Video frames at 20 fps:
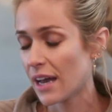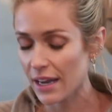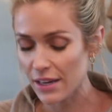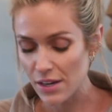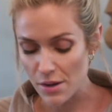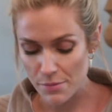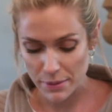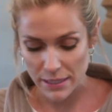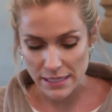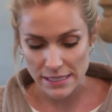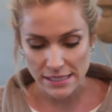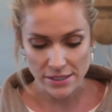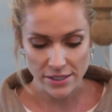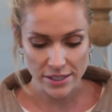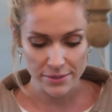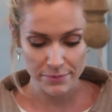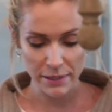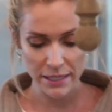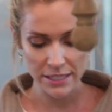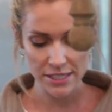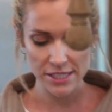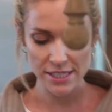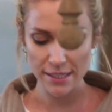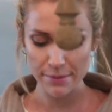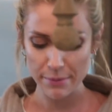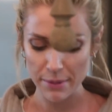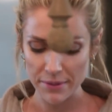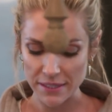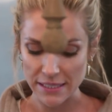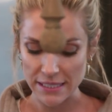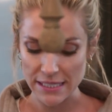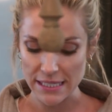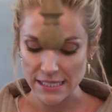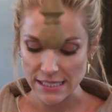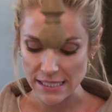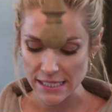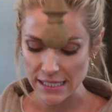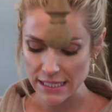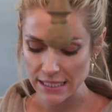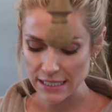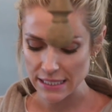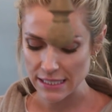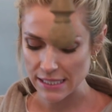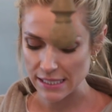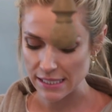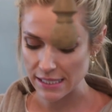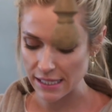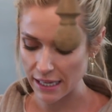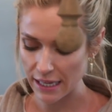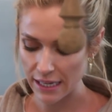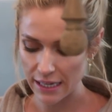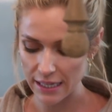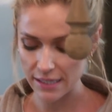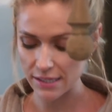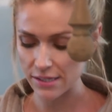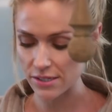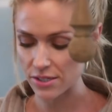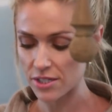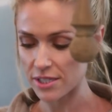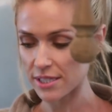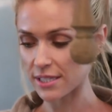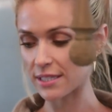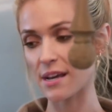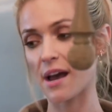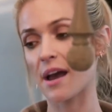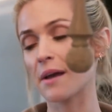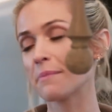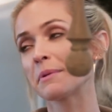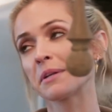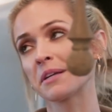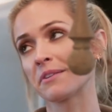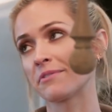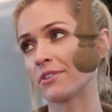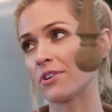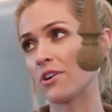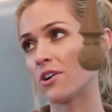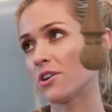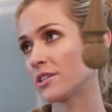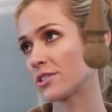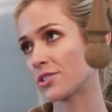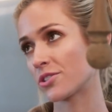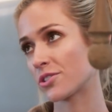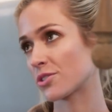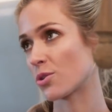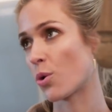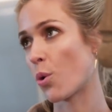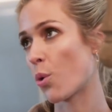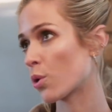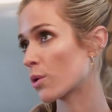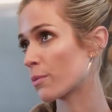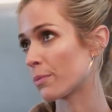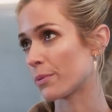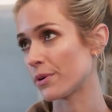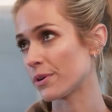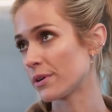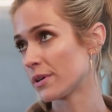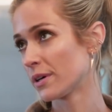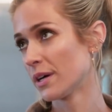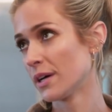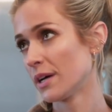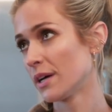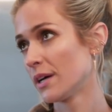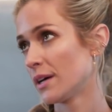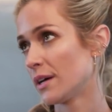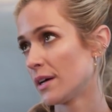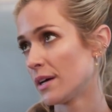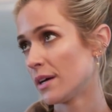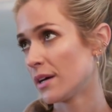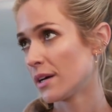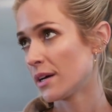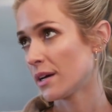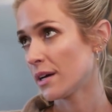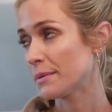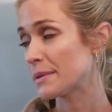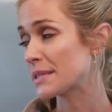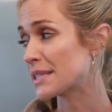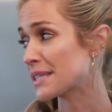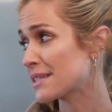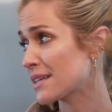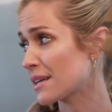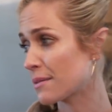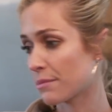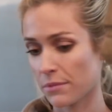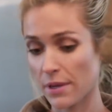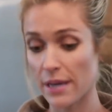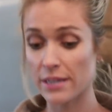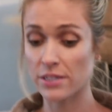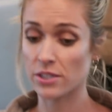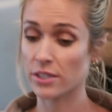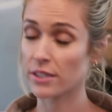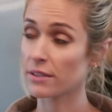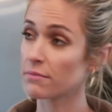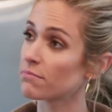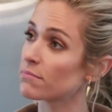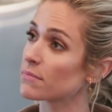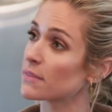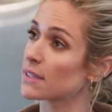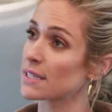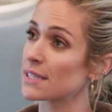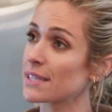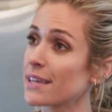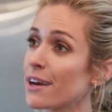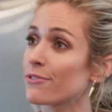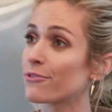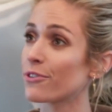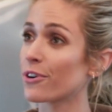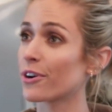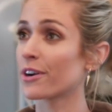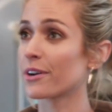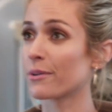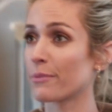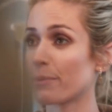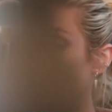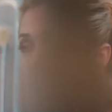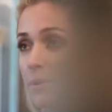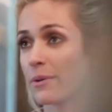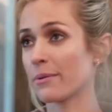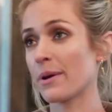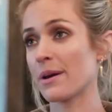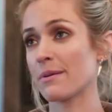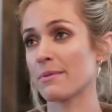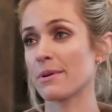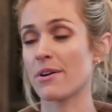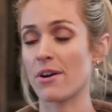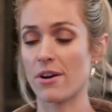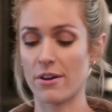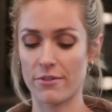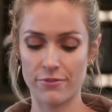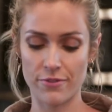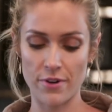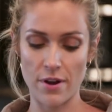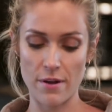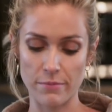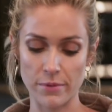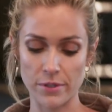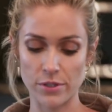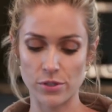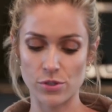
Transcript: I know, but I just think about the distance and just the timing of it all. It's just horrible. I'm just gonna take, well, actually, let's see how far away we are from the